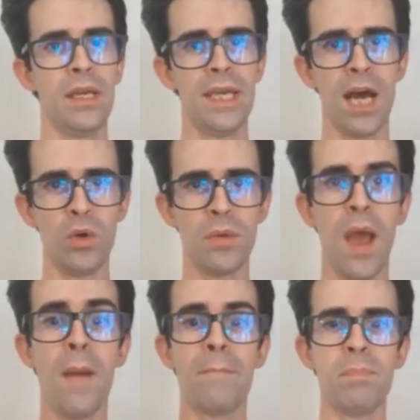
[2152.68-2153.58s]
Now,
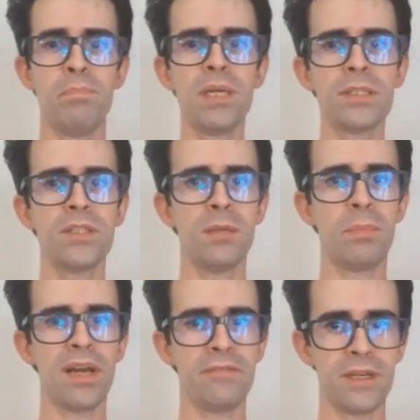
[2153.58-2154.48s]
my personal
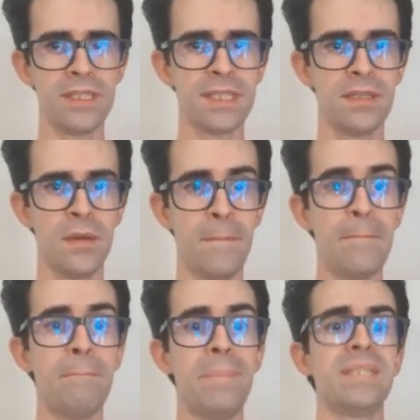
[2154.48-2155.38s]
preference,
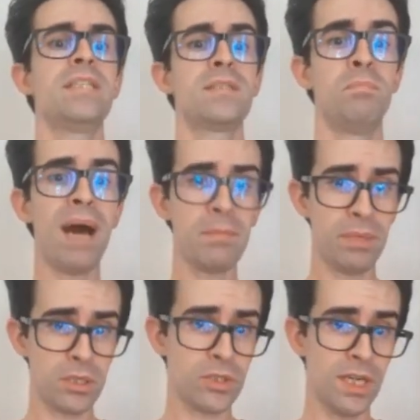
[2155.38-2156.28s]
but it's my
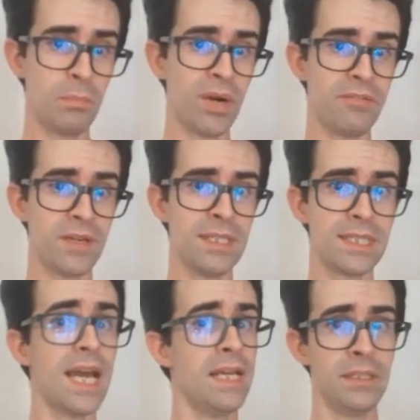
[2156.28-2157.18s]
personal
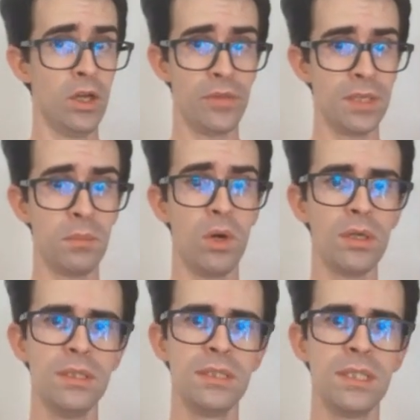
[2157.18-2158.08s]
preference and nothing
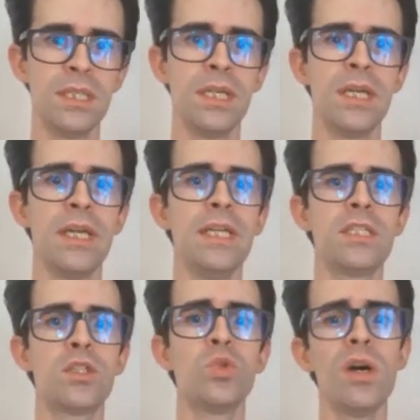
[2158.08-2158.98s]
more,
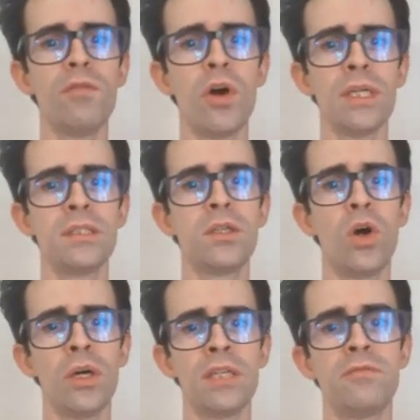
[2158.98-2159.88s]
it's to avoid
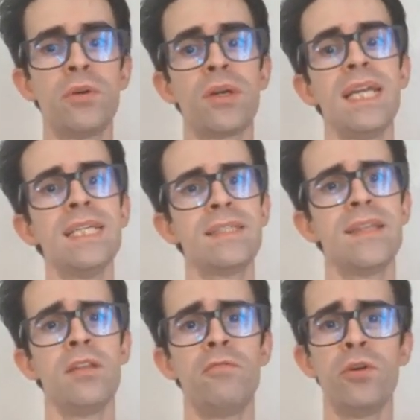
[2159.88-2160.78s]
going for less
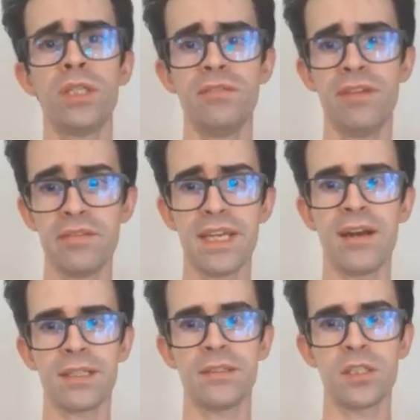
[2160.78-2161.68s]
than 45
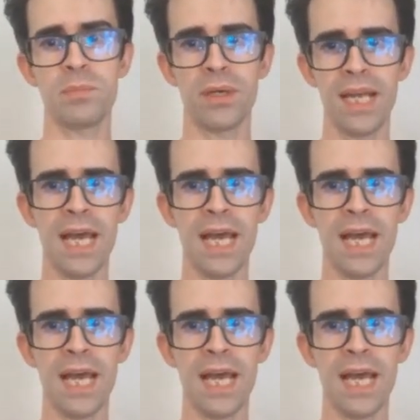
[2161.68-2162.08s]
characters per